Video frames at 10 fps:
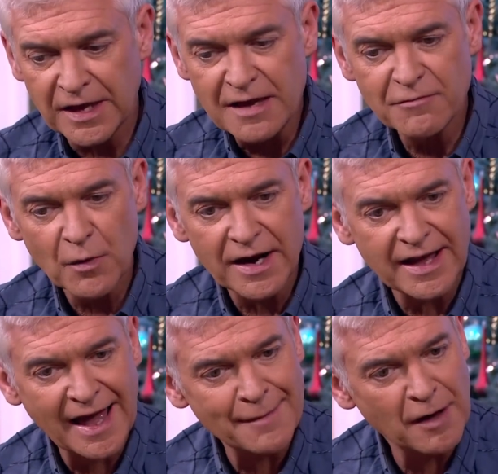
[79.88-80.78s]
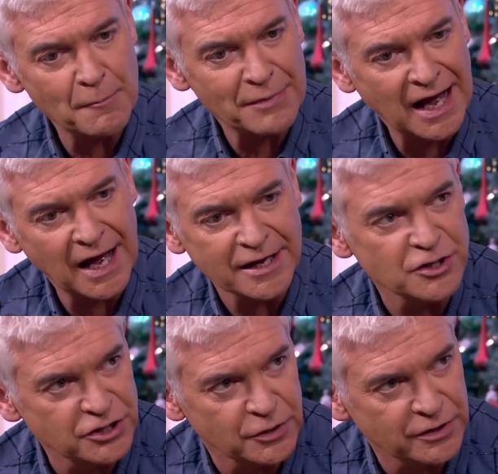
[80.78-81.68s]
Even when it came up
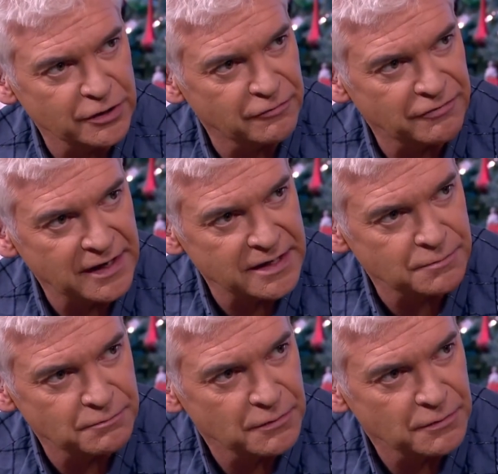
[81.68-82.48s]
behind you and you could feel its